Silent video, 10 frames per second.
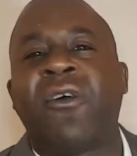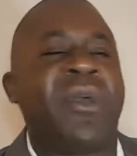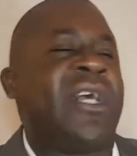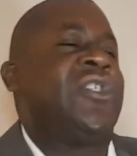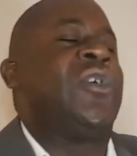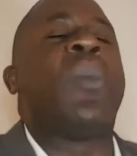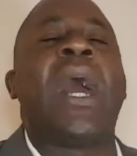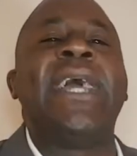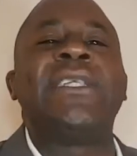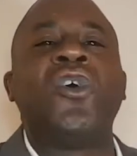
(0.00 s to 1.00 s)
or because you're
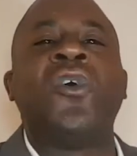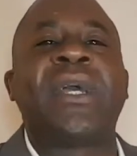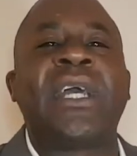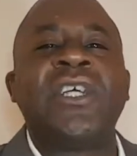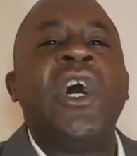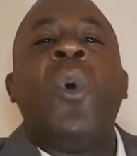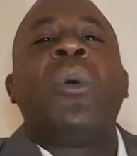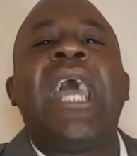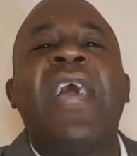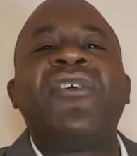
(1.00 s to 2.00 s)
white or because
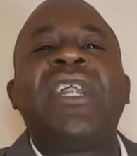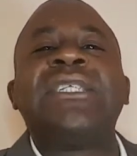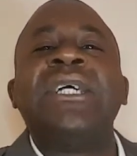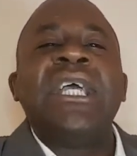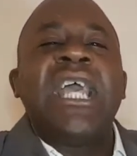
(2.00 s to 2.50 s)
whatever it is,